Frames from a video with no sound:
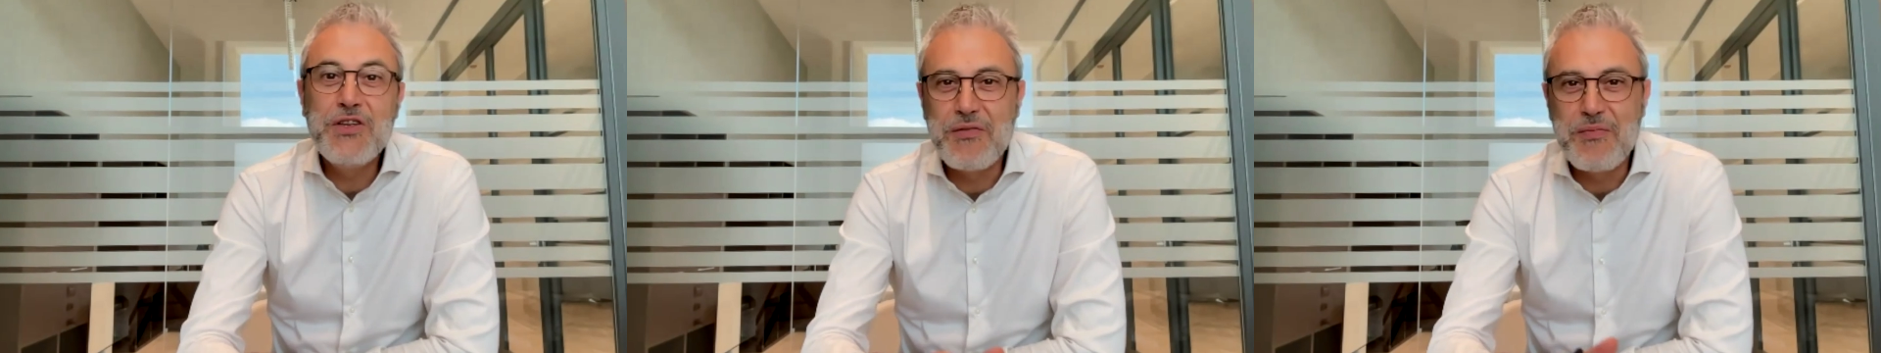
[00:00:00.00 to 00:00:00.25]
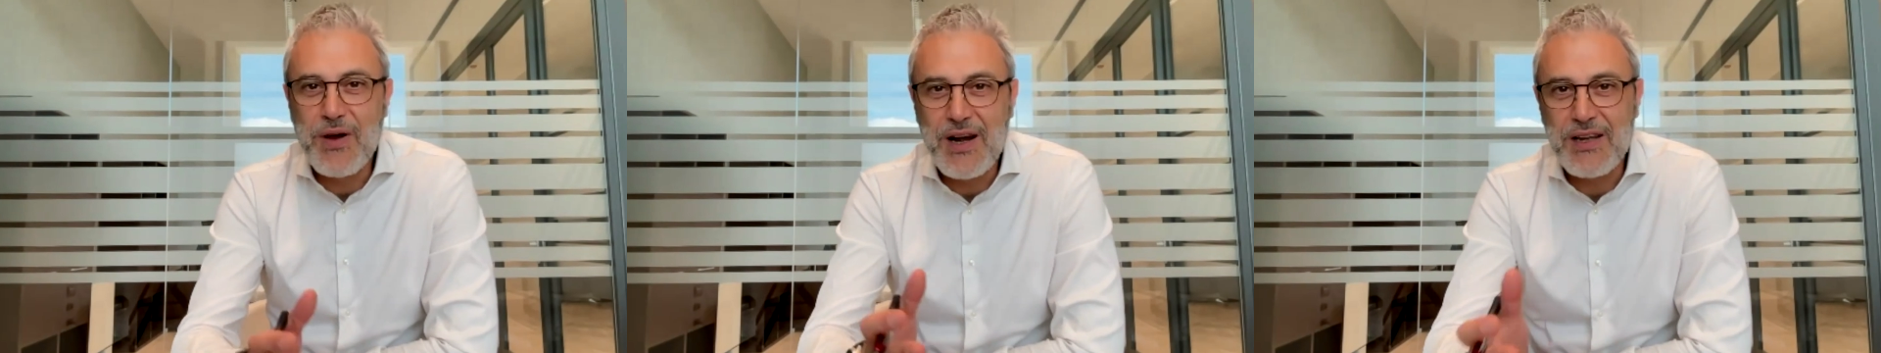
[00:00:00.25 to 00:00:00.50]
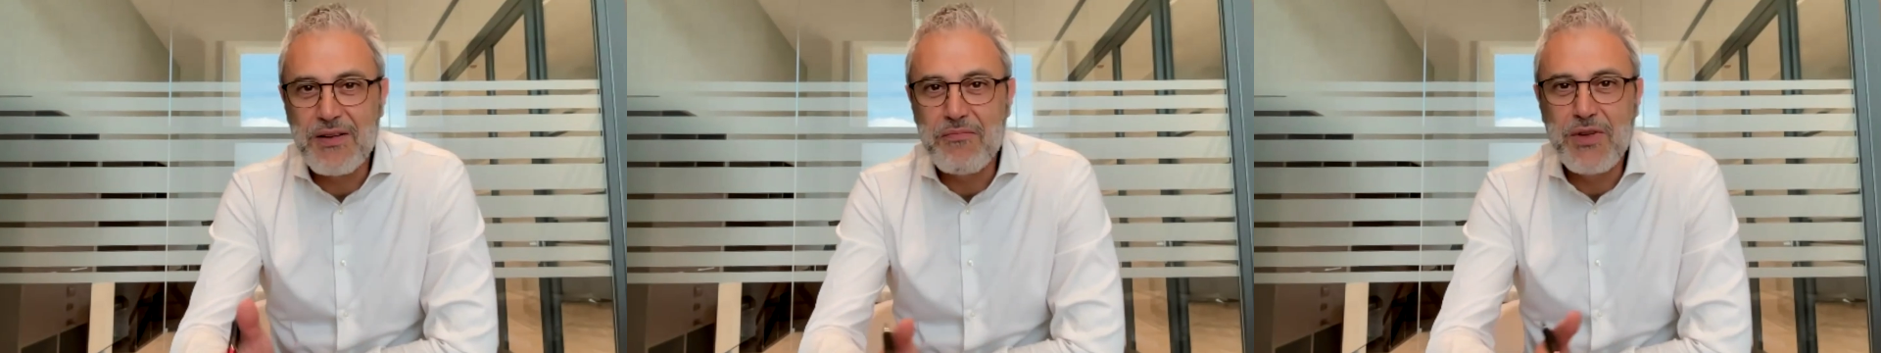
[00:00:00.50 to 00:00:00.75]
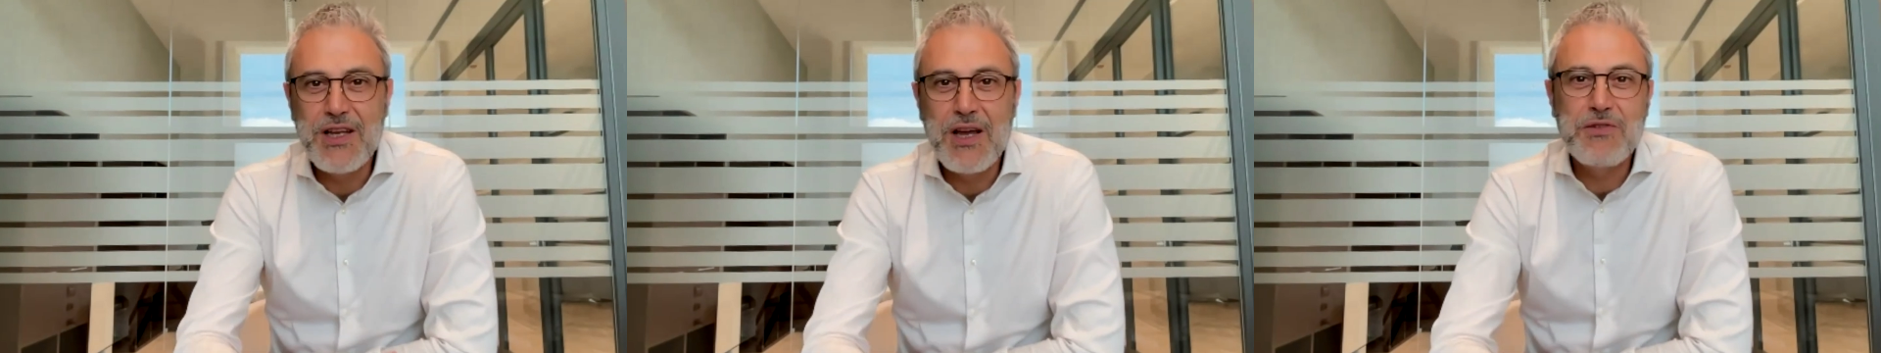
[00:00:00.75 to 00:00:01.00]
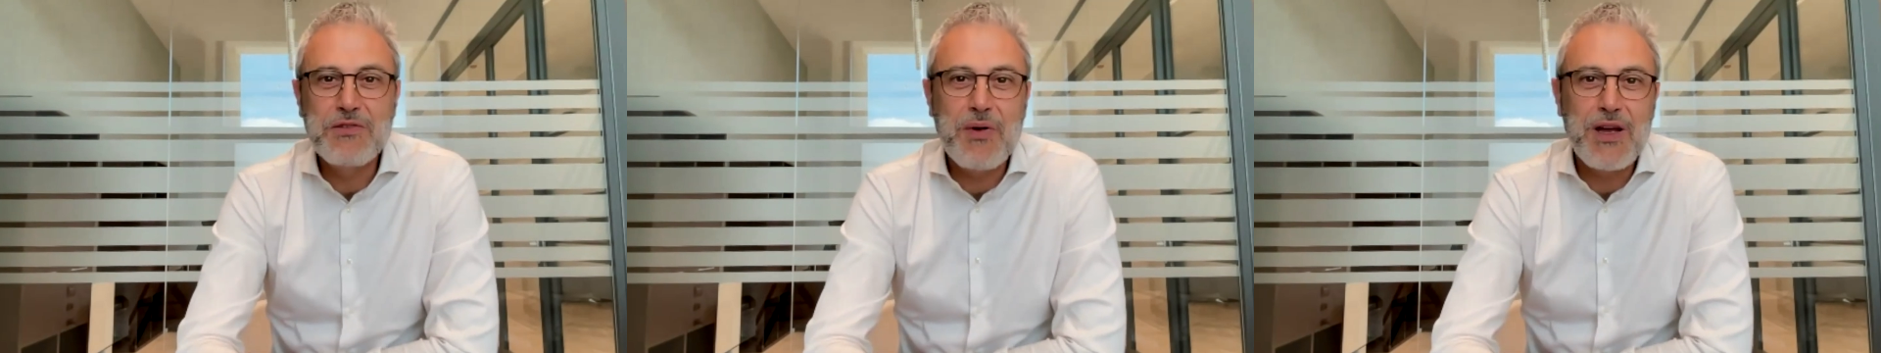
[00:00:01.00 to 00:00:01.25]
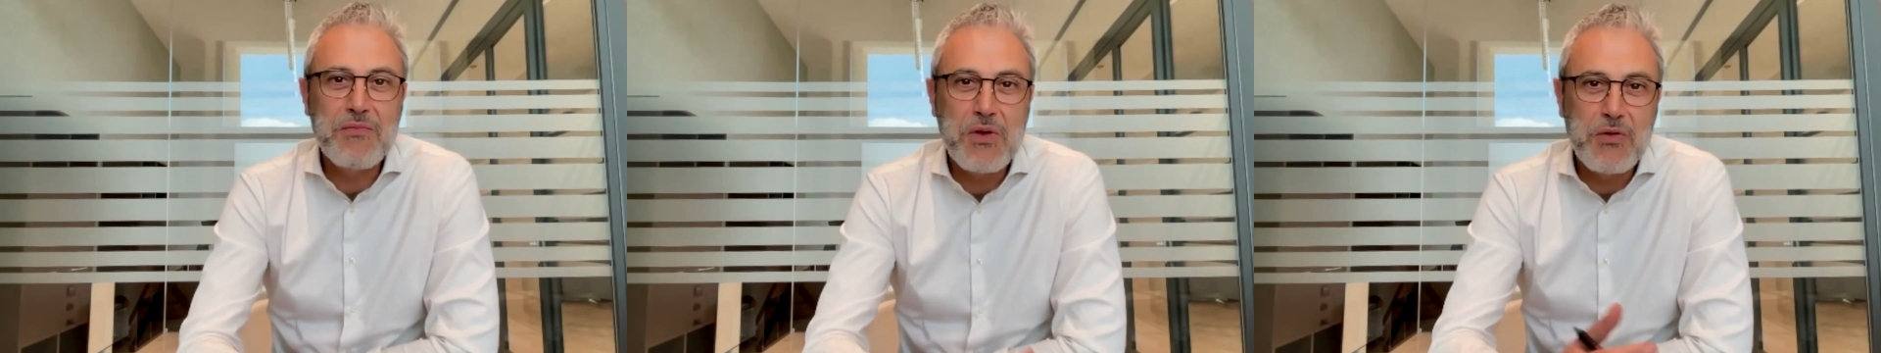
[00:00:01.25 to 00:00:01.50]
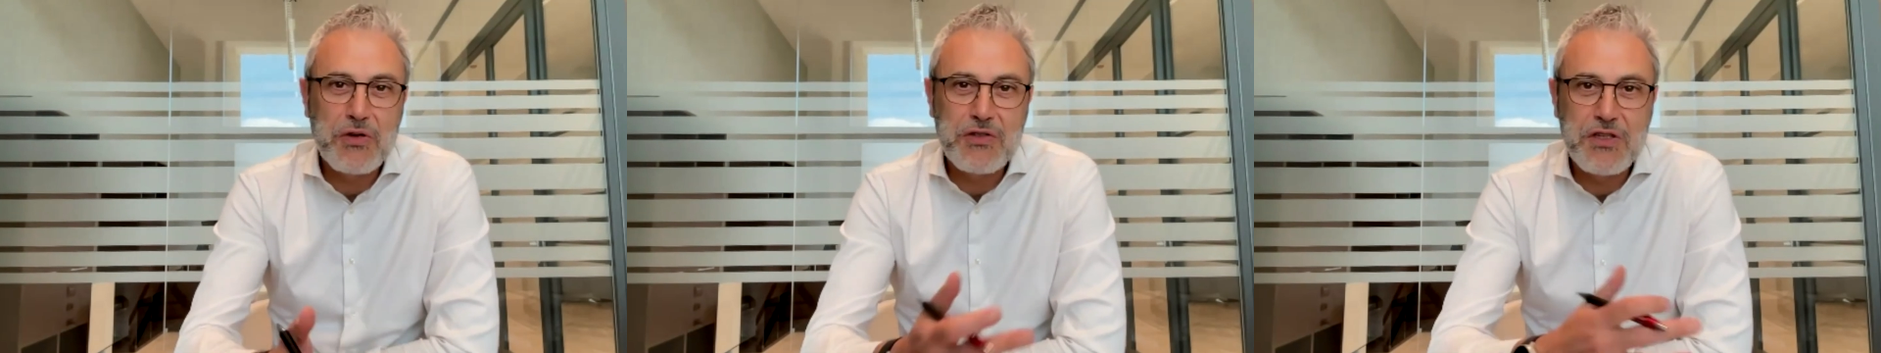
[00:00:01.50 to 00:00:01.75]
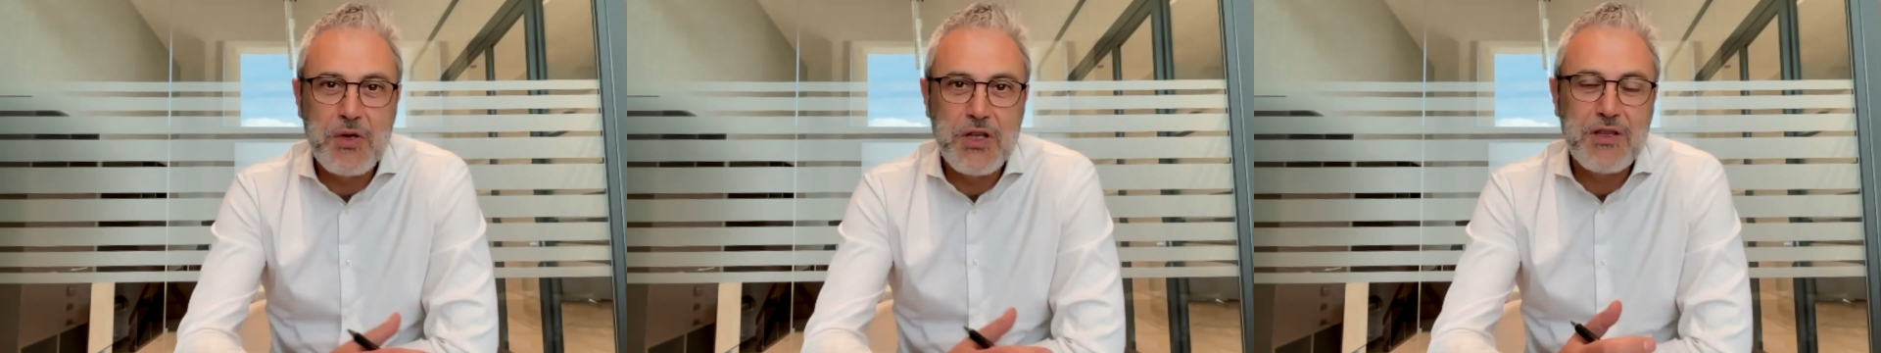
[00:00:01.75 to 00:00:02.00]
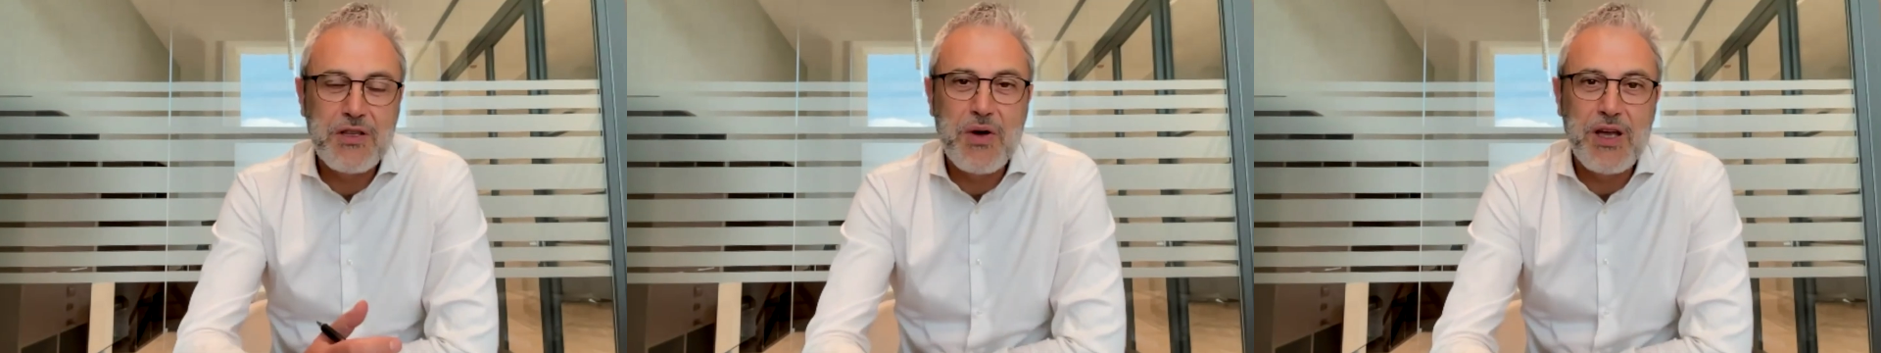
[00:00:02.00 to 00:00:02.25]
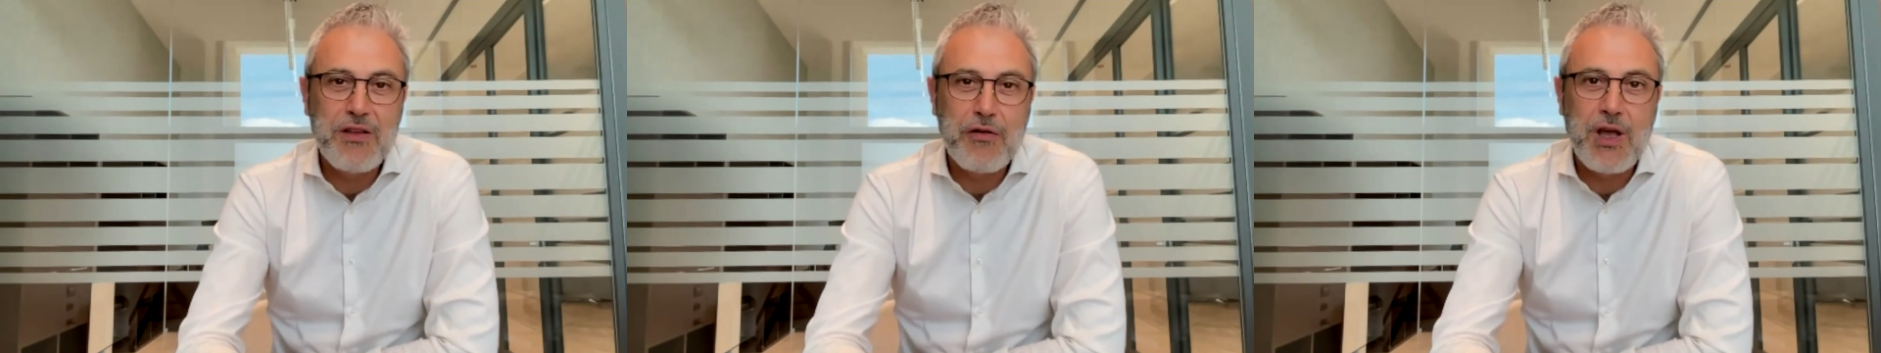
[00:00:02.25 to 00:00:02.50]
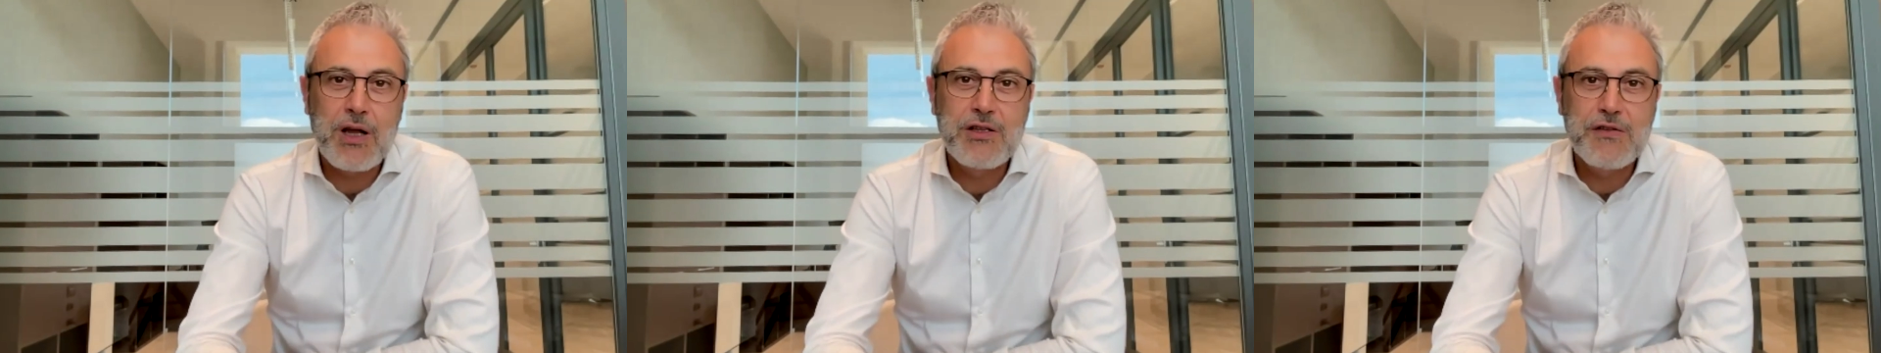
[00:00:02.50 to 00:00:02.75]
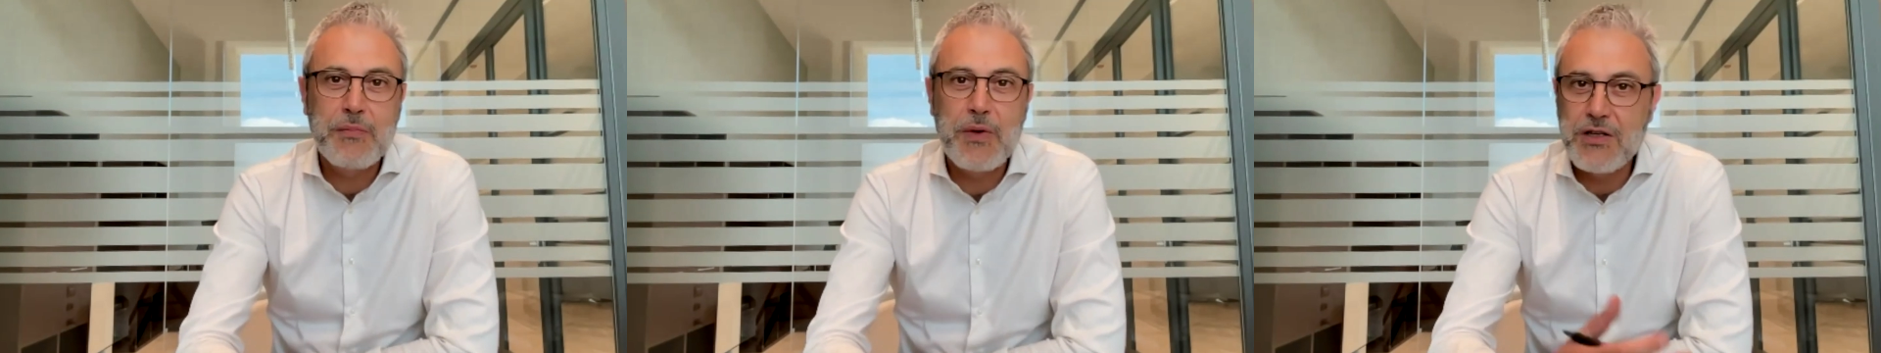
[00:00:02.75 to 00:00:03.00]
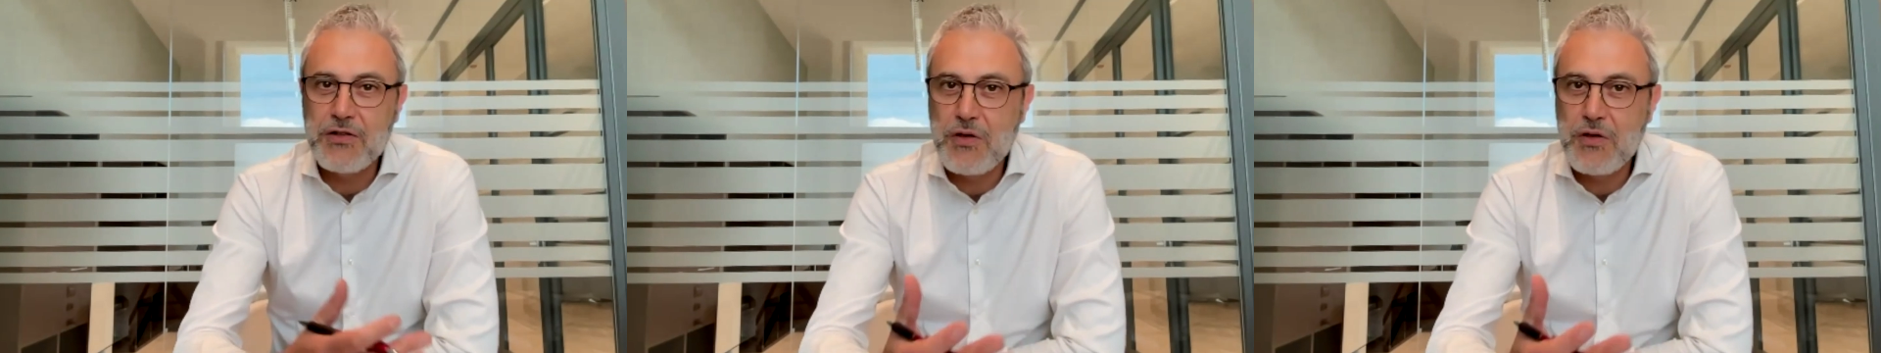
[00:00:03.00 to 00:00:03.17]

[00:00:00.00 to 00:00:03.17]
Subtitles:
Parker becomes Spider-Man because he's bitten by the radioactive spider.